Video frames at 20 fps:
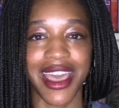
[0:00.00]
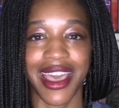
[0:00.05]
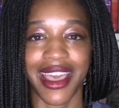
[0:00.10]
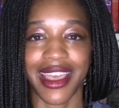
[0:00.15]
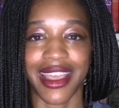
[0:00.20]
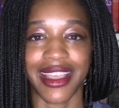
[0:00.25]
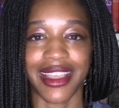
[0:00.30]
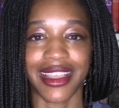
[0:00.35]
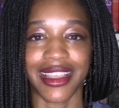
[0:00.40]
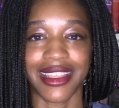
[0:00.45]

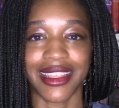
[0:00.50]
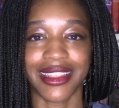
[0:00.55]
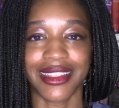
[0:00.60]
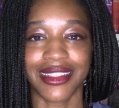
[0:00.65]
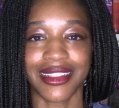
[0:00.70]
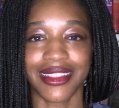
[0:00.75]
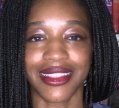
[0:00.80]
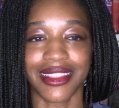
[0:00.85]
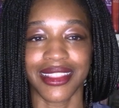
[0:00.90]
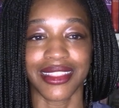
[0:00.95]
I
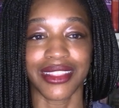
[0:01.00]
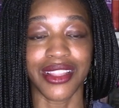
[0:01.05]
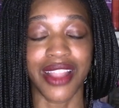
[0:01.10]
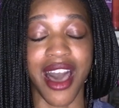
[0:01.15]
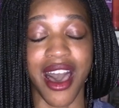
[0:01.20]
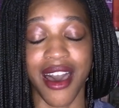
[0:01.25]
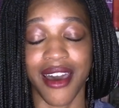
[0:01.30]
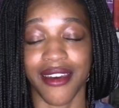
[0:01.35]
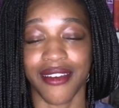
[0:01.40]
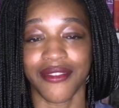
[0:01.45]

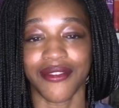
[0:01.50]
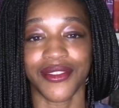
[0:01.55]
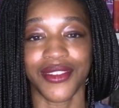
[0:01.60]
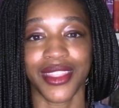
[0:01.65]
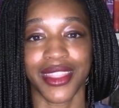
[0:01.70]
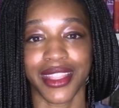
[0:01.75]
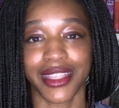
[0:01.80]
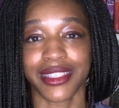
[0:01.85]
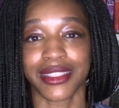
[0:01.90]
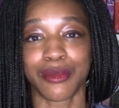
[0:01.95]
love
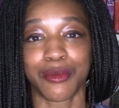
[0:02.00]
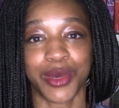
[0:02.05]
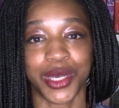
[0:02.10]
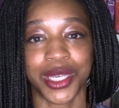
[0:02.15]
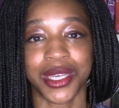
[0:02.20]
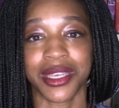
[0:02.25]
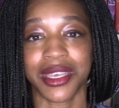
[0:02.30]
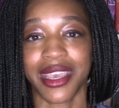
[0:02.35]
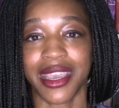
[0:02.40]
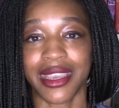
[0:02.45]
this book.